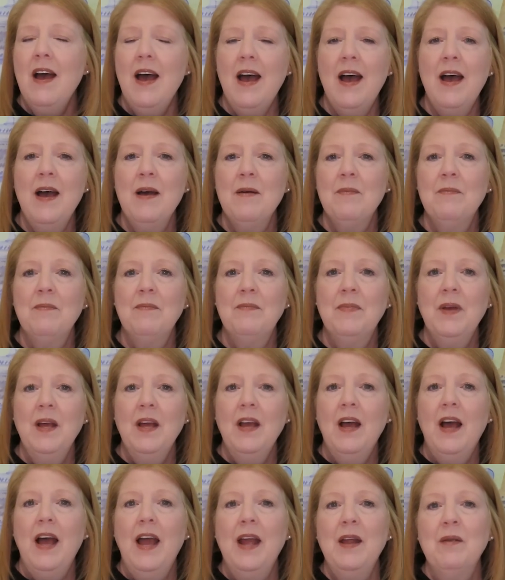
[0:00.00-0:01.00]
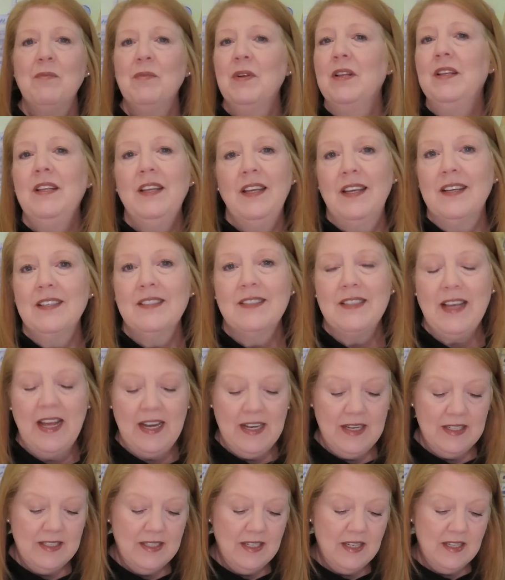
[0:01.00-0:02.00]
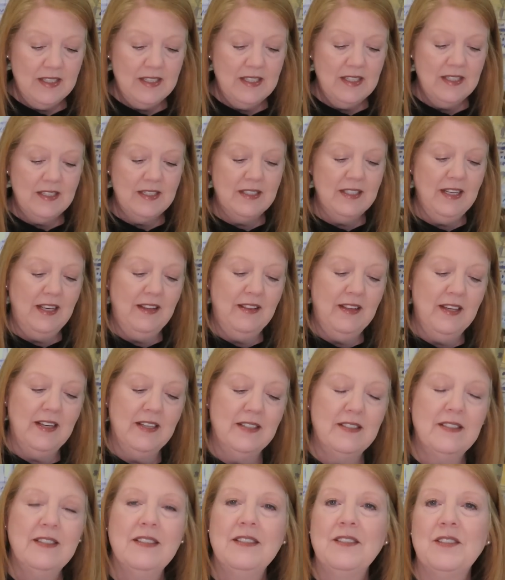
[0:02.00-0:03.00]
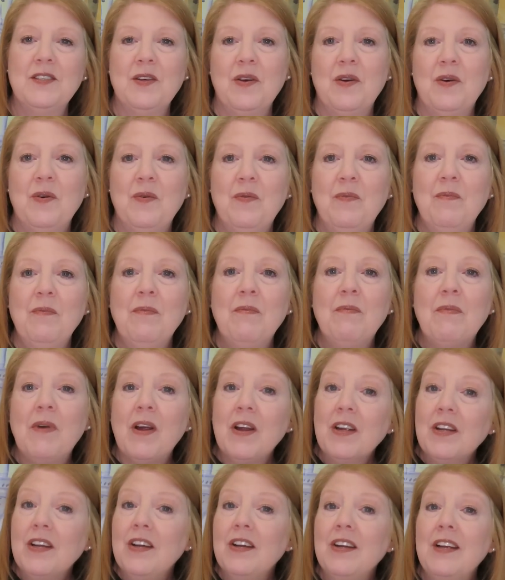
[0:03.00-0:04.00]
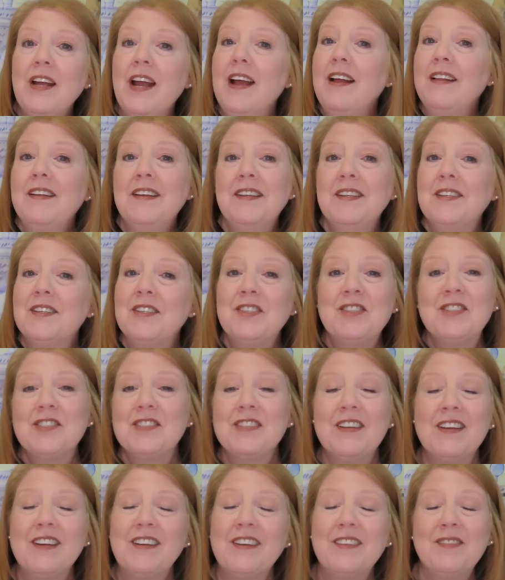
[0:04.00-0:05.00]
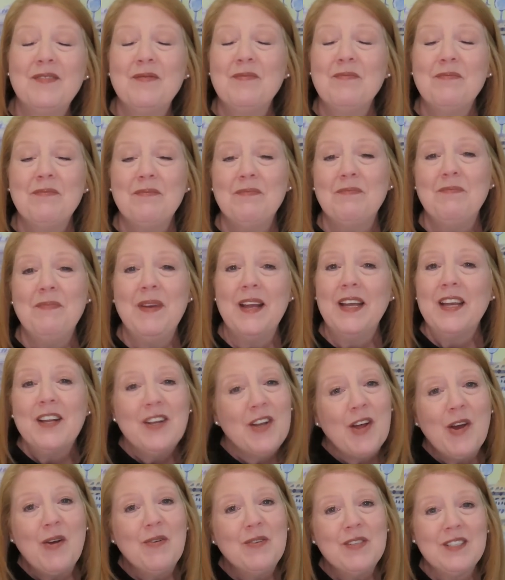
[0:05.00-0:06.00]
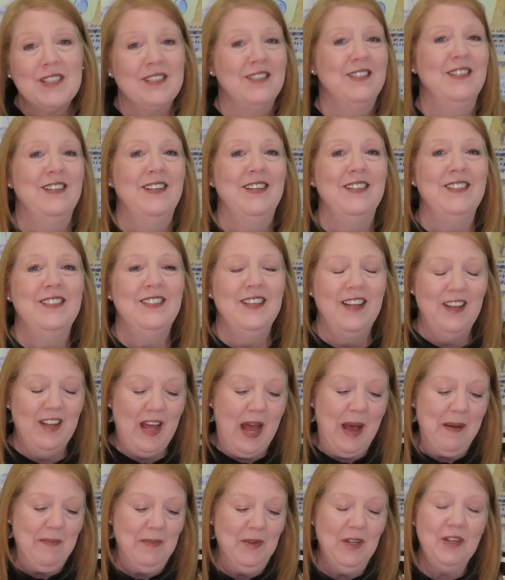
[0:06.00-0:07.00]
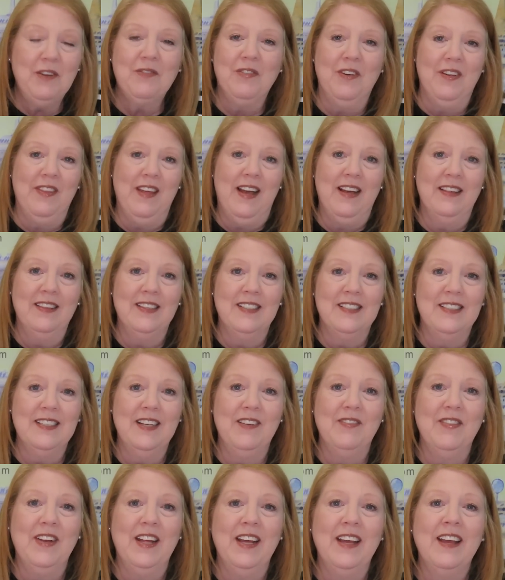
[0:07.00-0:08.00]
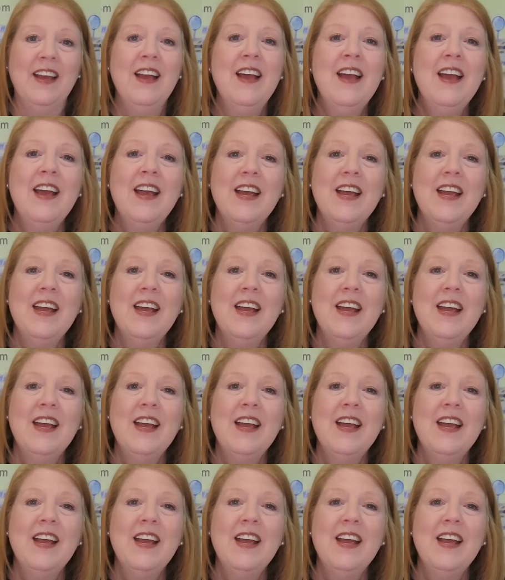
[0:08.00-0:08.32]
I am really excited to see this, and so mark your calendars and make a note to look for that this evening.